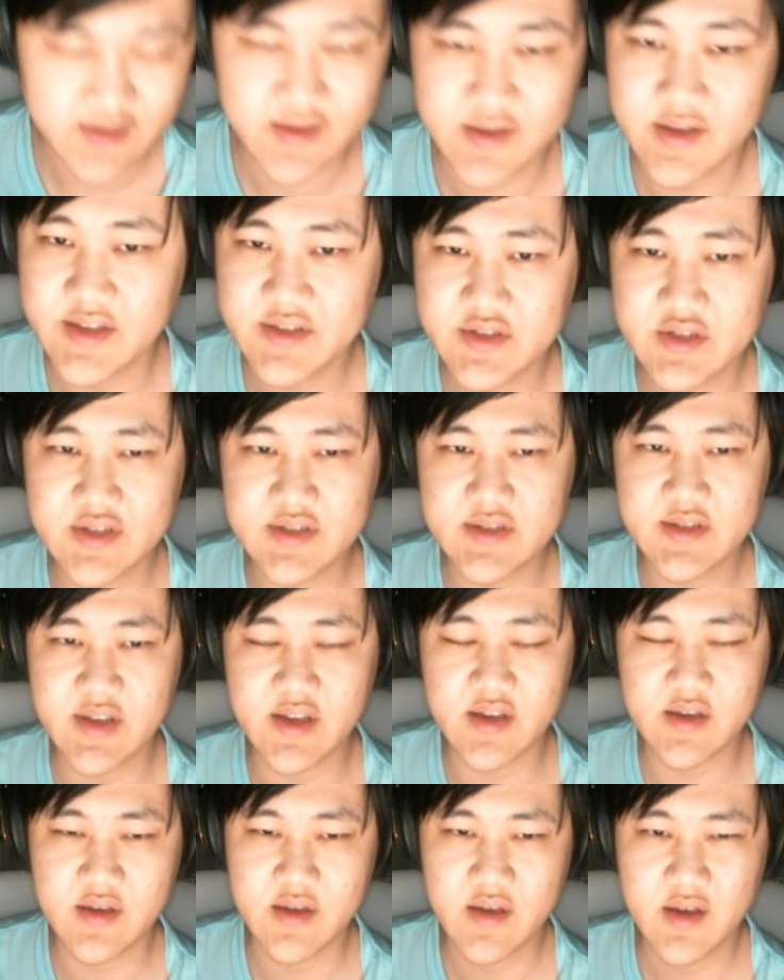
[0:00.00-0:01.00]
It's just
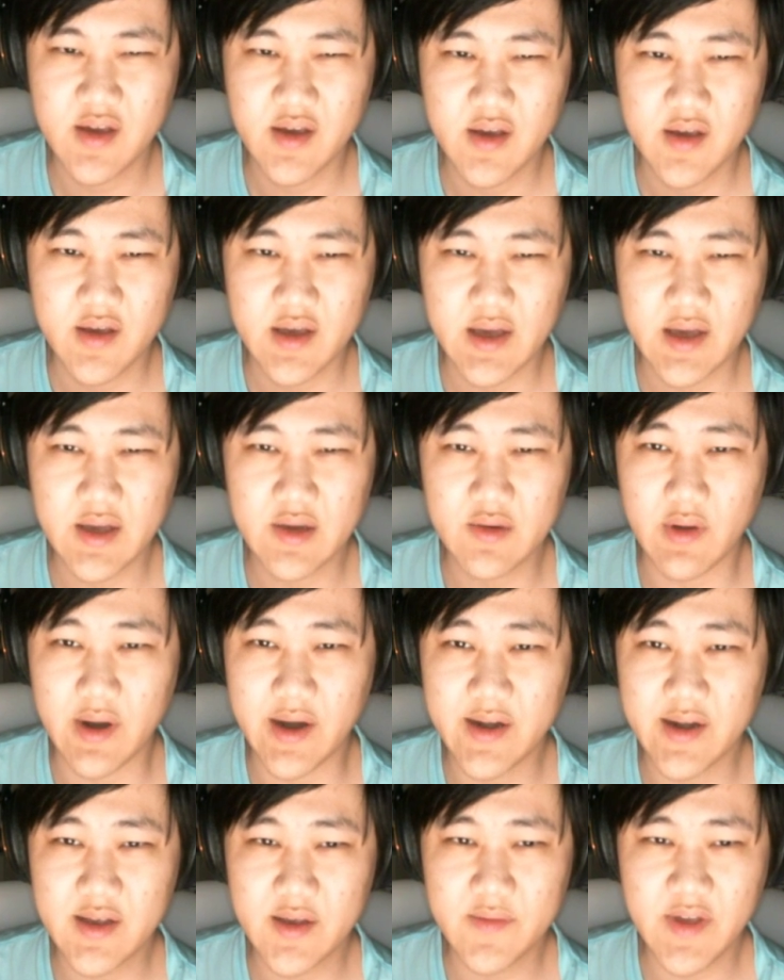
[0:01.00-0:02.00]
like a
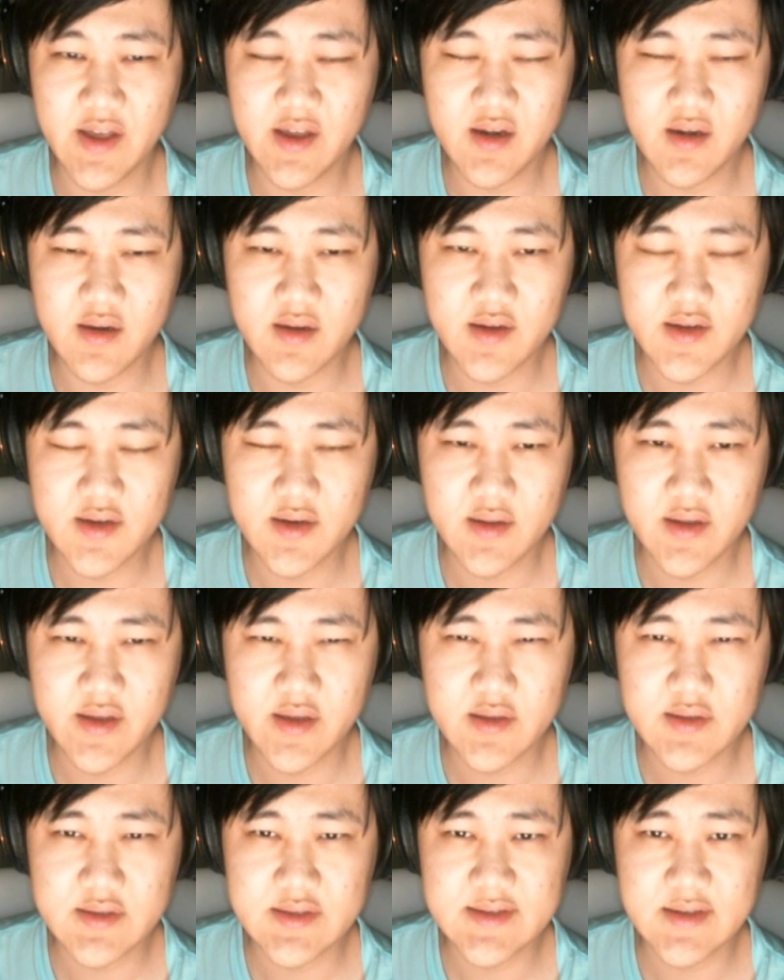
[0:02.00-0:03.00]
grinding event, like
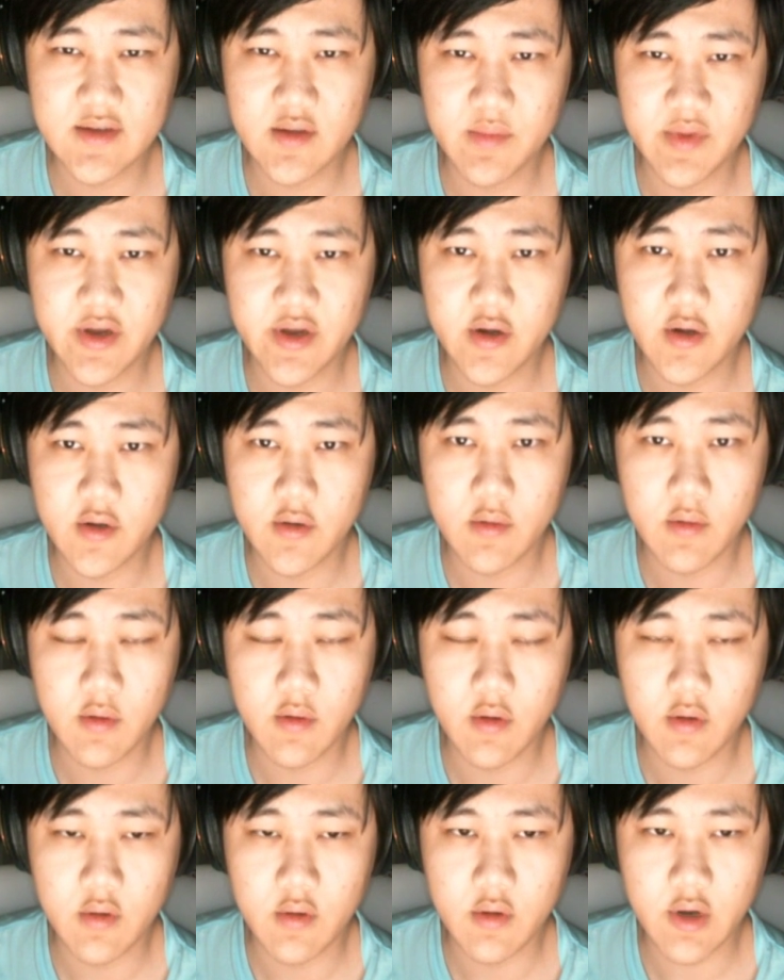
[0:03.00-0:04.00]
single
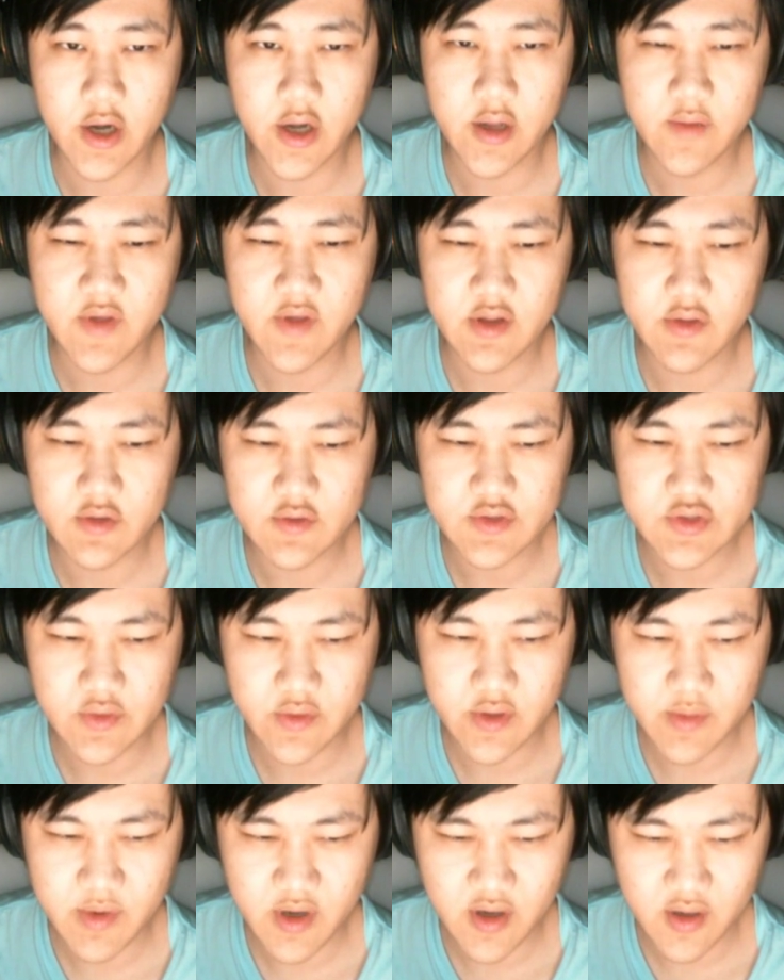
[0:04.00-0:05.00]
player grinding event, and there's story
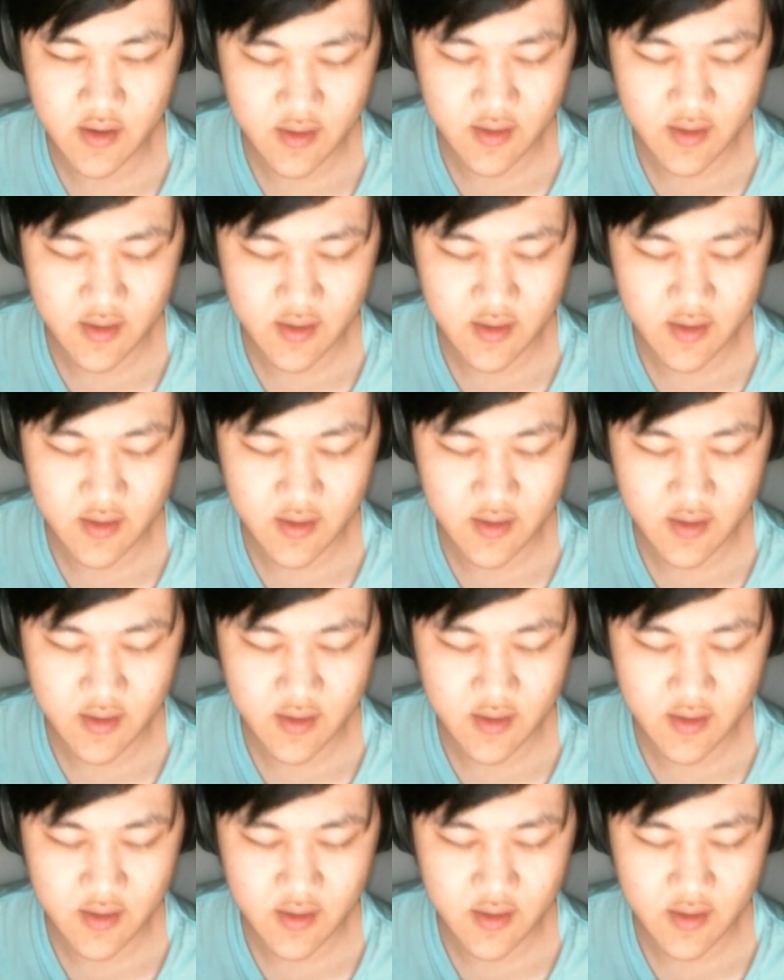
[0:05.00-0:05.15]
part.